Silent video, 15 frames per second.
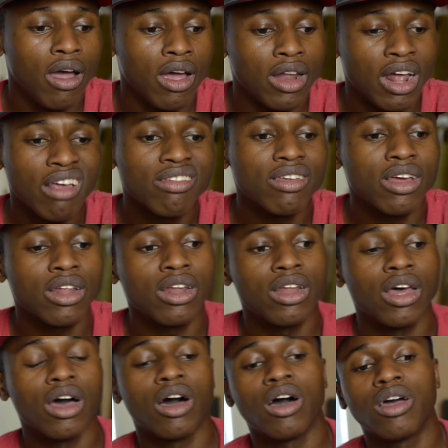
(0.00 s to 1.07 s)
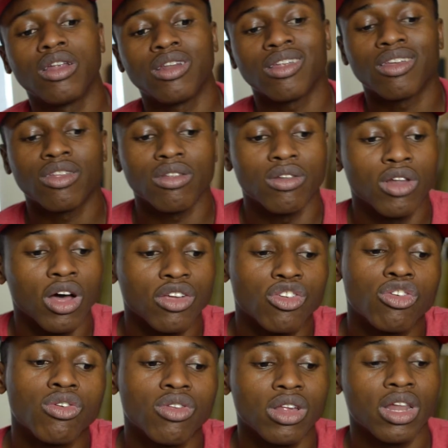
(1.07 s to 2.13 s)
And I sat in there, and lunch
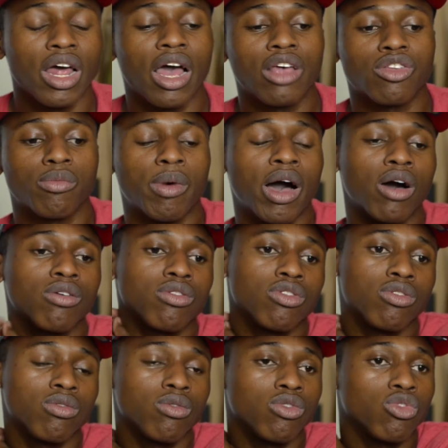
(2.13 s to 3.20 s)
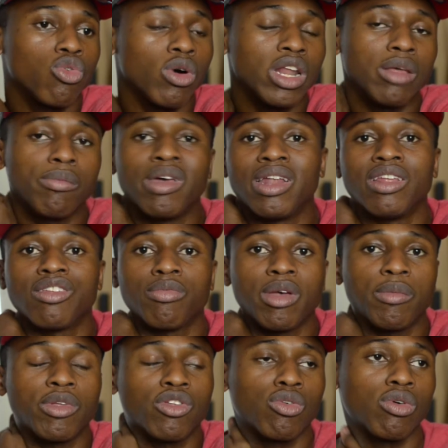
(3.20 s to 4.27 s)
usually lasts about 20 minutes,
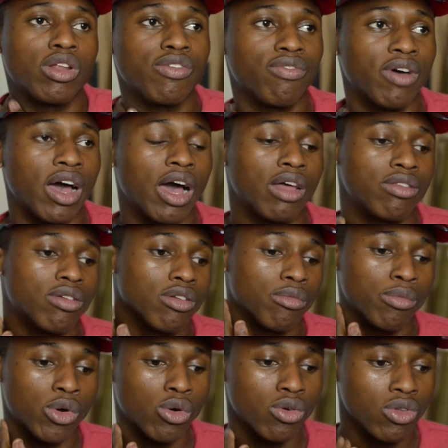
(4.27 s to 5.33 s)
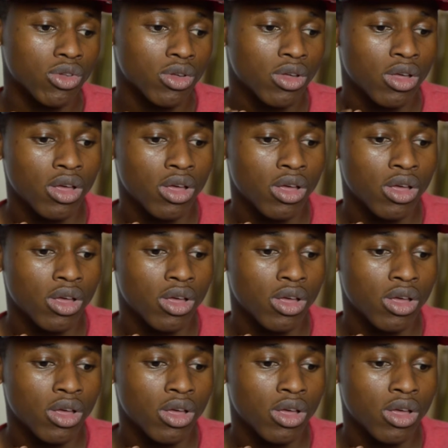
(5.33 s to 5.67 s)
maybe 25 to the most.